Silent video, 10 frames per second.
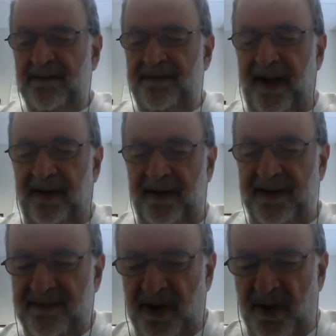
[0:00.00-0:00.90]
fairly
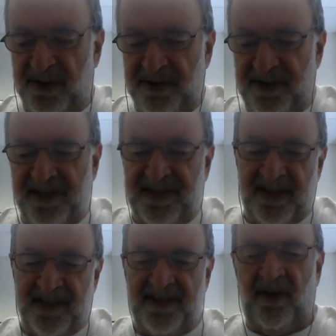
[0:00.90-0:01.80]
social
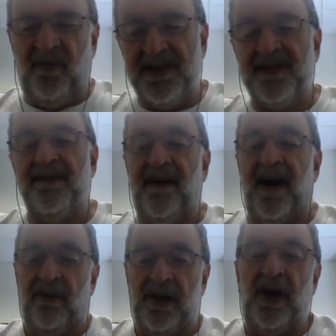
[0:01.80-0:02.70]
distance? So what's the
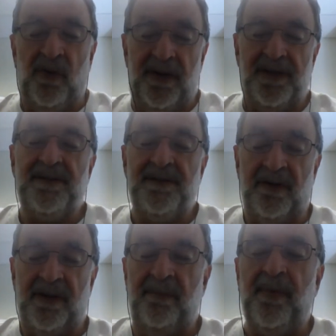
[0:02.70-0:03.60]
viral load is
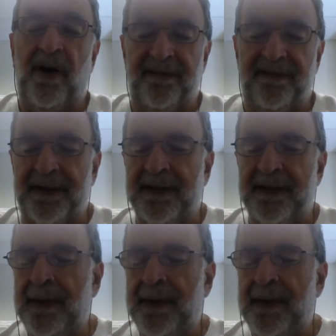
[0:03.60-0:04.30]
certainly part of it.